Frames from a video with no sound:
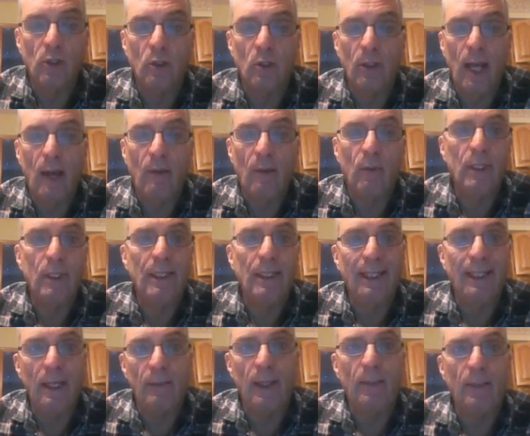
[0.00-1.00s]
So that would
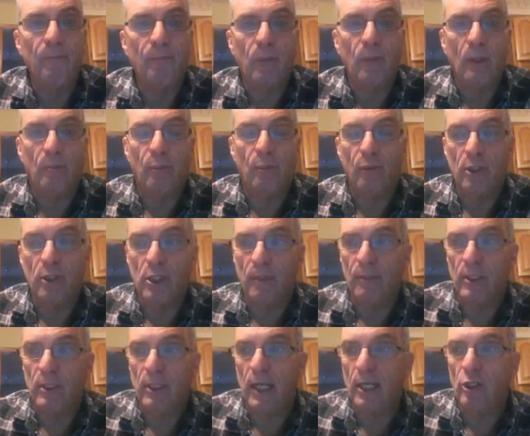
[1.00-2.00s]
limit
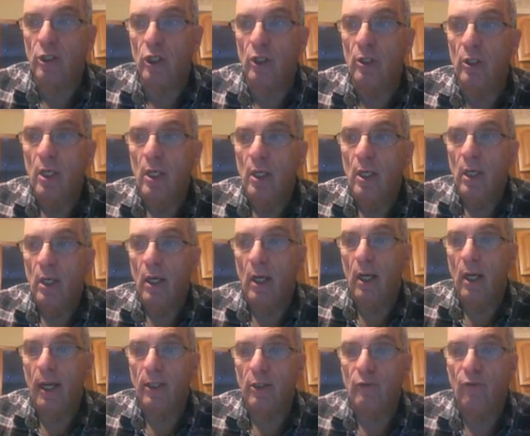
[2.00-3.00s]
precipitation
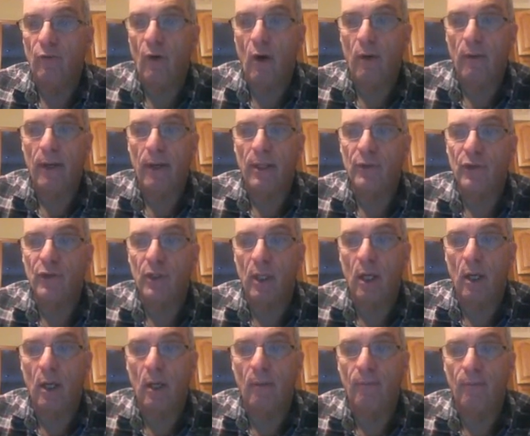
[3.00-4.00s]
uh, as far as
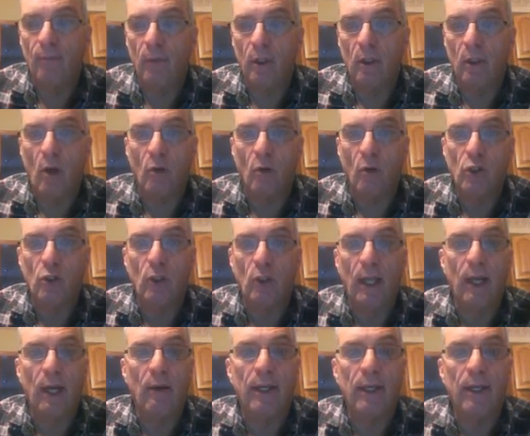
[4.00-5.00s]
um,
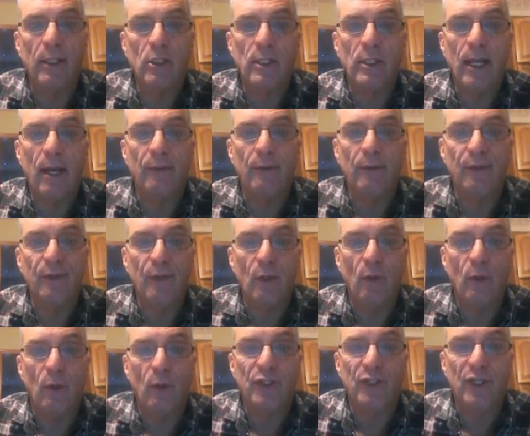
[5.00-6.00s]
coastal areas down to
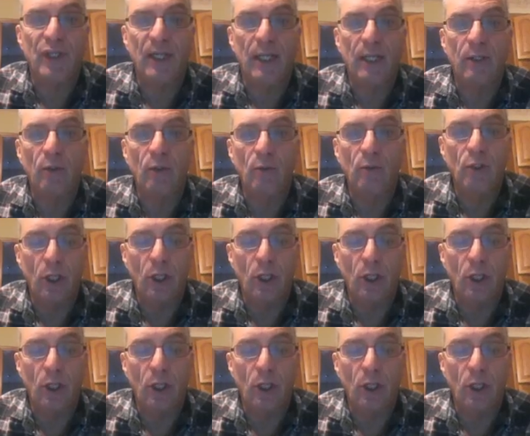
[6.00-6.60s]
New York City and New